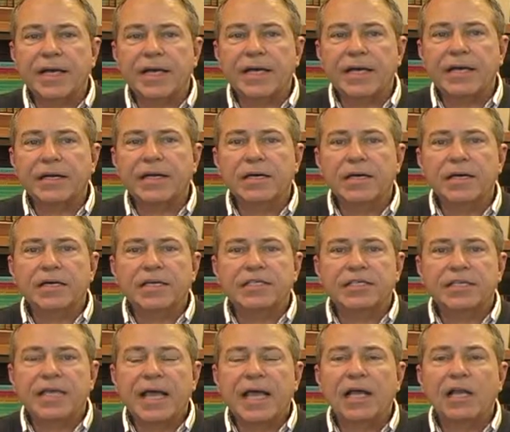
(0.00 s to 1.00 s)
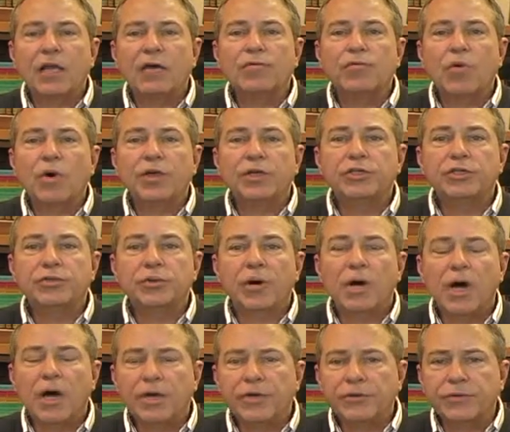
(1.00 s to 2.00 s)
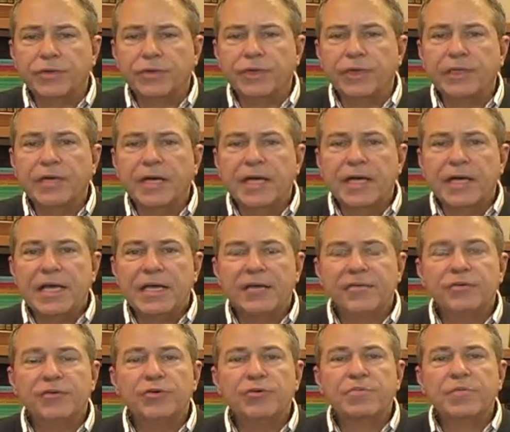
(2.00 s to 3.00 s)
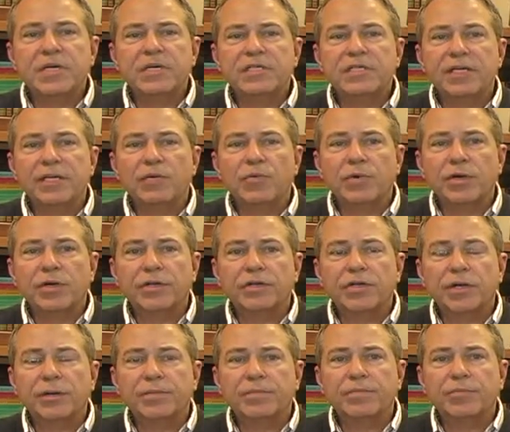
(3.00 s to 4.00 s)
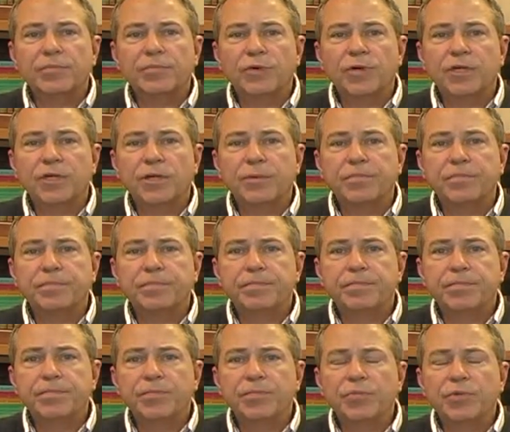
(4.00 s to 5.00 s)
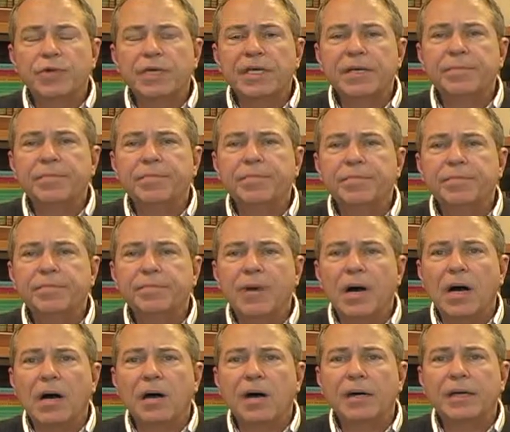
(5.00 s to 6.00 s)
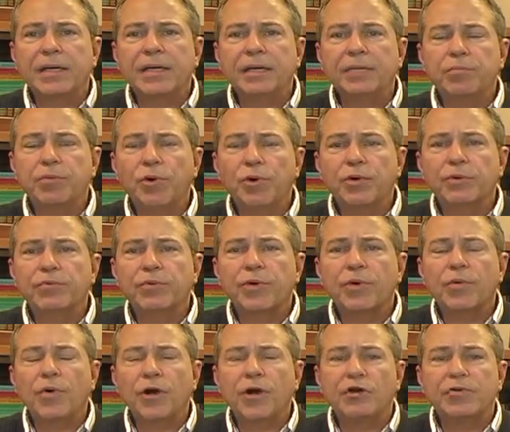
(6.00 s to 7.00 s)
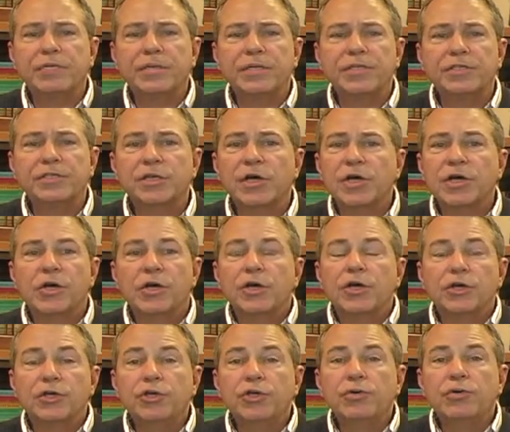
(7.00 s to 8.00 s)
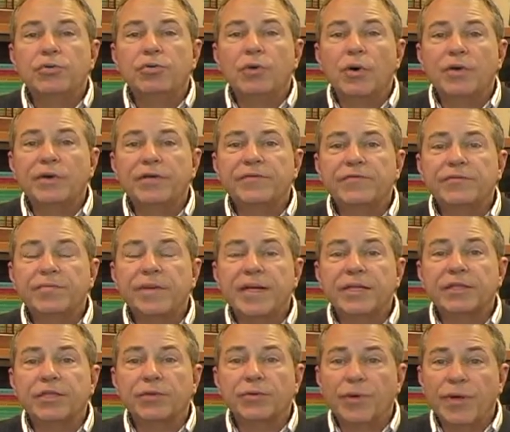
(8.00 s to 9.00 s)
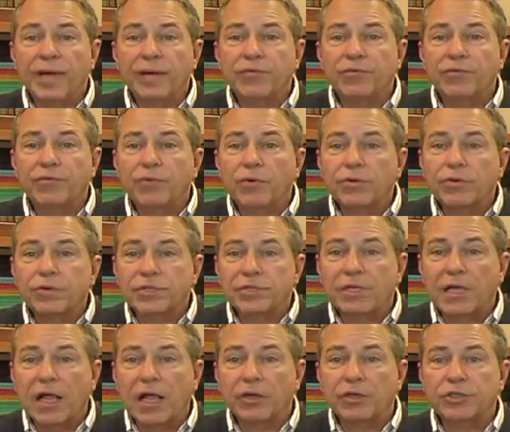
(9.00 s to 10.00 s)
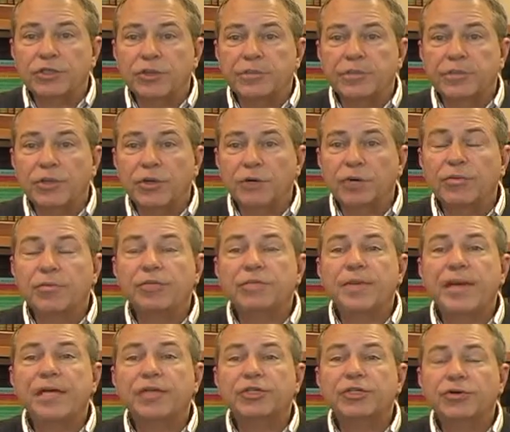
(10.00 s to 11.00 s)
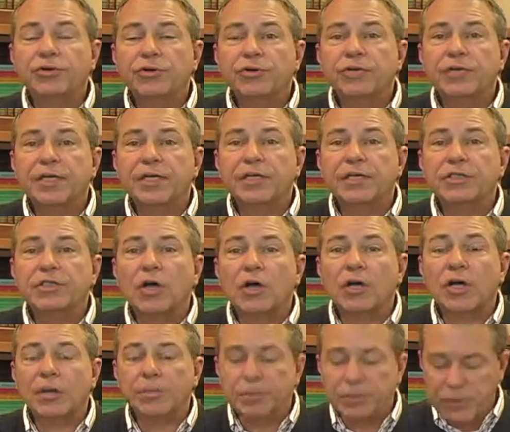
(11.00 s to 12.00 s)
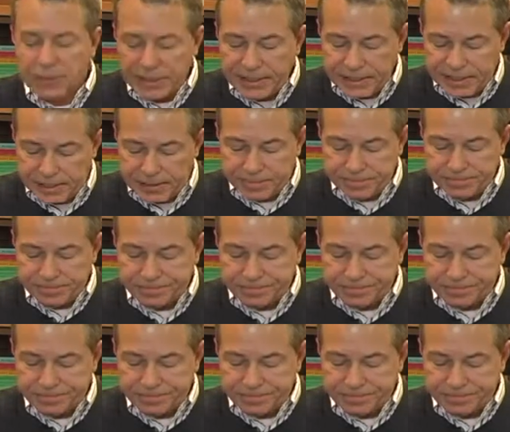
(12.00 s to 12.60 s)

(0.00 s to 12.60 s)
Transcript: a scale of 1 to 100, and if you're missing one of the really important requirements, you won't even make the grade for the scholarship. So make sure that it's completed.